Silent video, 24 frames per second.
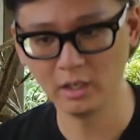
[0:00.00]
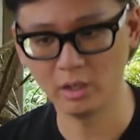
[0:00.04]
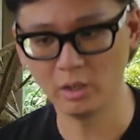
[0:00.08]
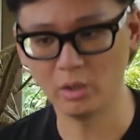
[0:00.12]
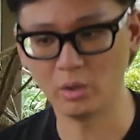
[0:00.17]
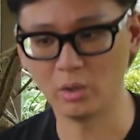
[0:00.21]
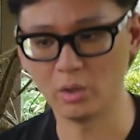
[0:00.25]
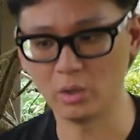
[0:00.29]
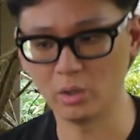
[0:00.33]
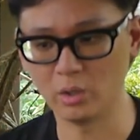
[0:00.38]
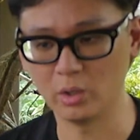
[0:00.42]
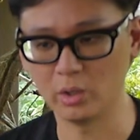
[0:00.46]

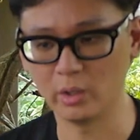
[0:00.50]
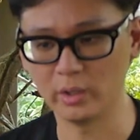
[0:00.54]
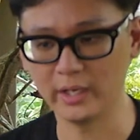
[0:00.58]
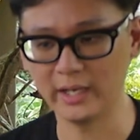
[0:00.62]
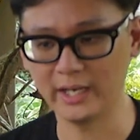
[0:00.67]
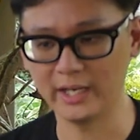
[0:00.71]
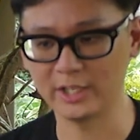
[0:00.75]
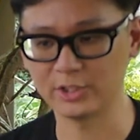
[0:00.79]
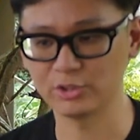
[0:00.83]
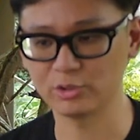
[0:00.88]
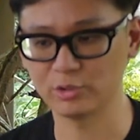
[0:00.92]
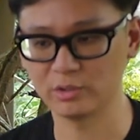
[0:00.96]
or
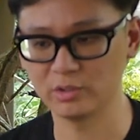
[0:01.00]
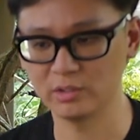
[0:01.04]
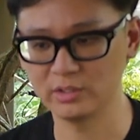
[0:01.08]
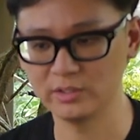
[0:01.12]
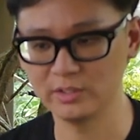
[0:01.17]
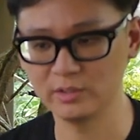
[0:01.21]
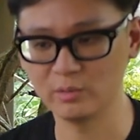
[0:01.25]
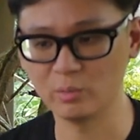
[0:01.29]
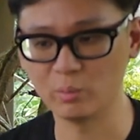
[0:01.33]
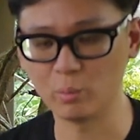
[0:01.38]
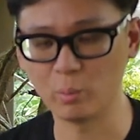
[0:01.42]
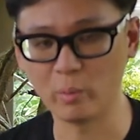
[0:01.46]

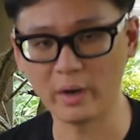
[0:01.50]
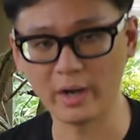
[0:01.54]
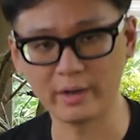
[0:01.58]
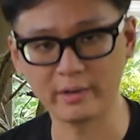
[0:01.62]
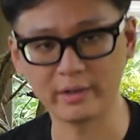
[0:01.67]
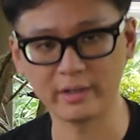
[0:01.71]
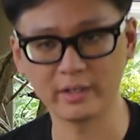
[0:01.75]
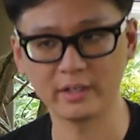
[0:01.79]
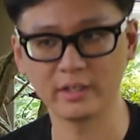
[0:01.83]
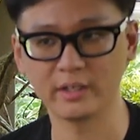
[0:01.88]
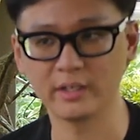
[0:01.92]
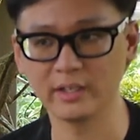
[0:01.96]
actually
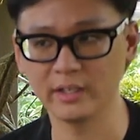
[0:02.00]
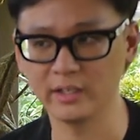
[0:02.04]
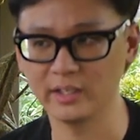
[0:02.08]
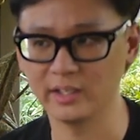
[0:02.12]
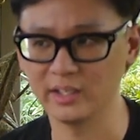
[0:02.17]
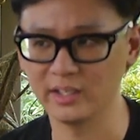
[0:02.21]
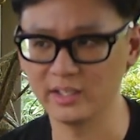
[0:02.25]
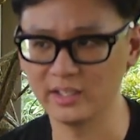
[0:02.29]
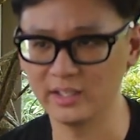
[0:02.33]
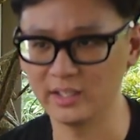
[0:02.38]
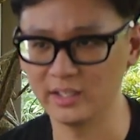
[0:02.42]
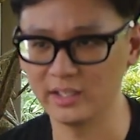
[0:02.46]
wearing
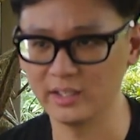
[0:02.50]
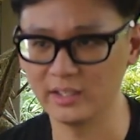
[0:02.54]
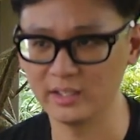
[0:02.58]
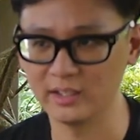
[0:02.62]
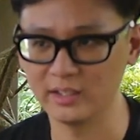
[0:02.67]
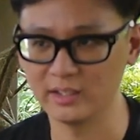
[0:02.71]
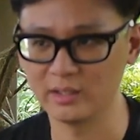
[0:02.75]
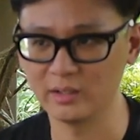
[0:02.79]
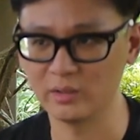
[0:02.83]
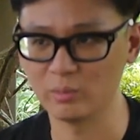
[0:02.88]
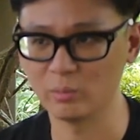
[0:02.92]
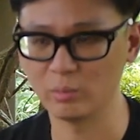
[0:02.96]

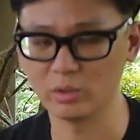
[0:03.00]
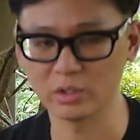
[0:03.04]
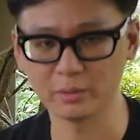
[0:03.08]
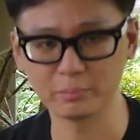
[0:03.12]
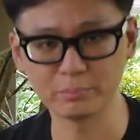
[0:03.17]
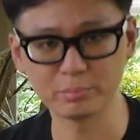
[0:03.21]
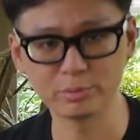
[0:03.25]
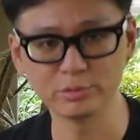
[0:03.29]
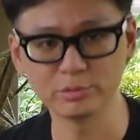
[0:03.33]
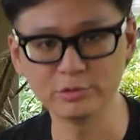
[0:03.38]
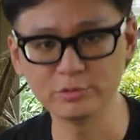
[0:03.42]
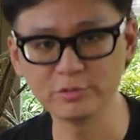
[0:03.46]
a
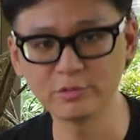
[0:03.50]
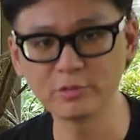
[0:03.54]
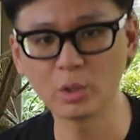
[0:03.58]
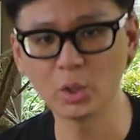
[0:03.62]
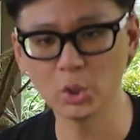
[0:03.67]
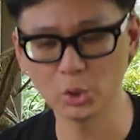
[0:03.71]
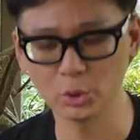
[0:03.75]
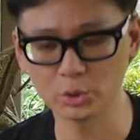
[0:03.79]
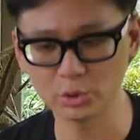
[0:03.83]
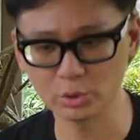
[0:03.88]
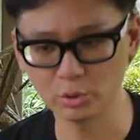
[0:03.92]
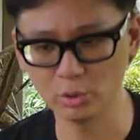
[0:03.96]
waterproof
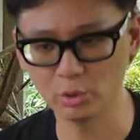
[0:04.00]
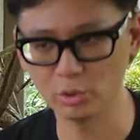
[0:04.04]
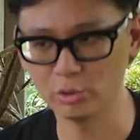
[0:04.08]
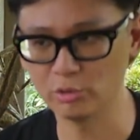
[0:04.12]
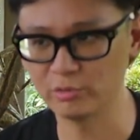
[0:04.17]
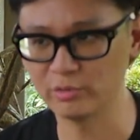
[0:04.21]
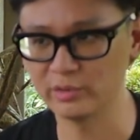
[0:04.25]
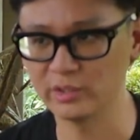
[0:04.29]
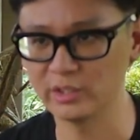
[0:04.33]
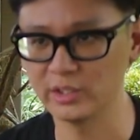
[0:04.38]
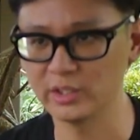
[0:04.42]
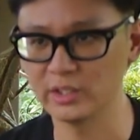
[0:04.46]
coat
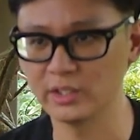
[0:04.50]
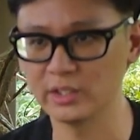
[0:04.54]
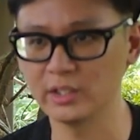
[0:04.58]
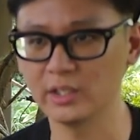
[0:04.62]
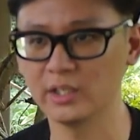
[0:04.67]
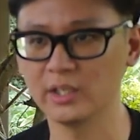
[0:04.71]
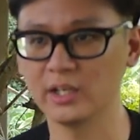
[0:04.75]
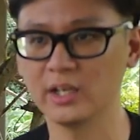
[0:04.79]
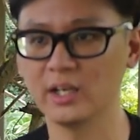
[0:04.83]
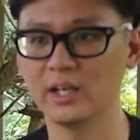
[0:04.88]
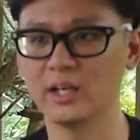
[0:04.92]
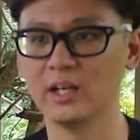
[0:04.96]
over
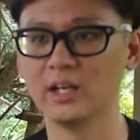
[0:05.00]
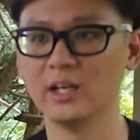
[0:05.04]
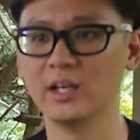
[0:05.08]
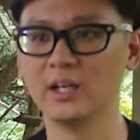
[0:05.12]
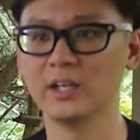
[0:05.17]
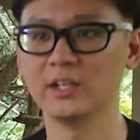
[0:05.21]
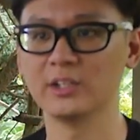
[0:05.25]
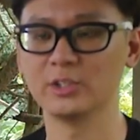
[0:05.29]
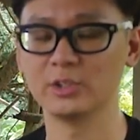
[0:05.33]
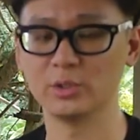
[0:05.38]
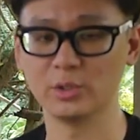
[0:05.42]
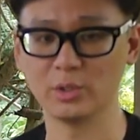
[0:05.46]

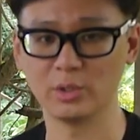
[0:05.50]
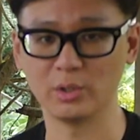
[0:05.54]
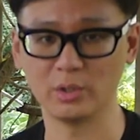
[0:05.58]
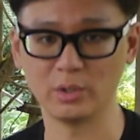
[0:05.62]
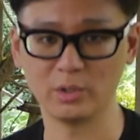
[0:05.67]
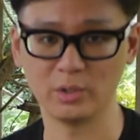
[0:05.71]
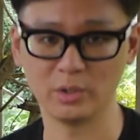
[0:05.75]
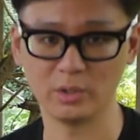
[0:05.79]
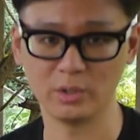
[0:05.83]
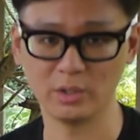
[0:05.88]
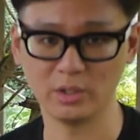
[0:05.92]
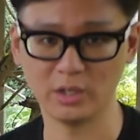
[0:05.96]

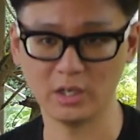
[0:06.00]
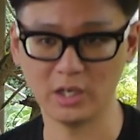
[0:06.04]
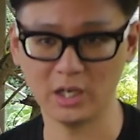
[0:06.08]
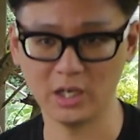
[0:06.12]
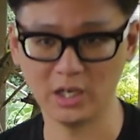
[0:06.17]
your